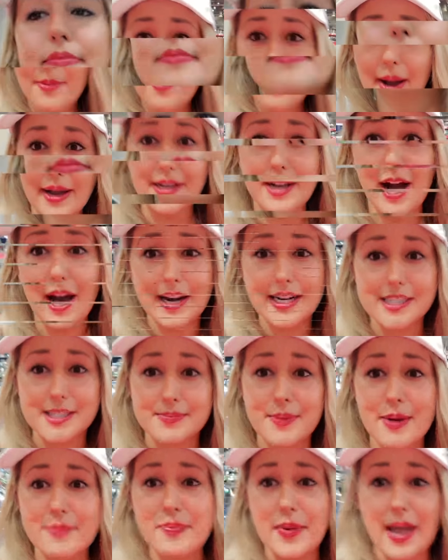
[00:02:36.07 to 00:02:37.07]
My God, it's
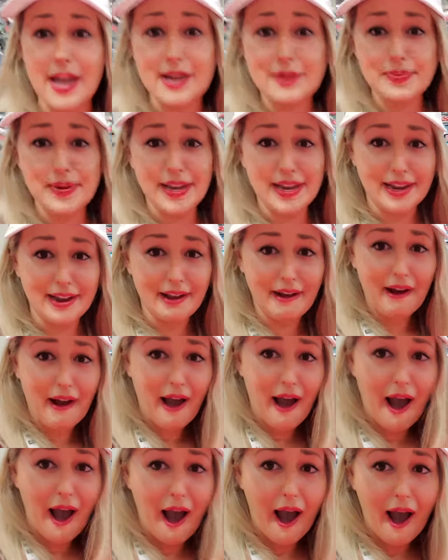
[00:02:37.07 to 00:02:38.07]
my baby!
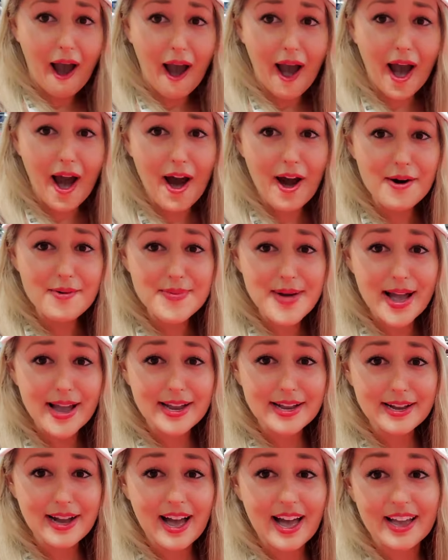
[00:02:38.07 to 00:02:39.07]
Oh my
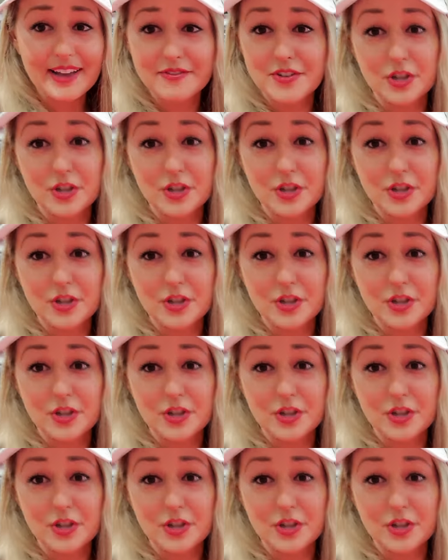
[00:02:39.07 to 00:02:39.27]
God, I have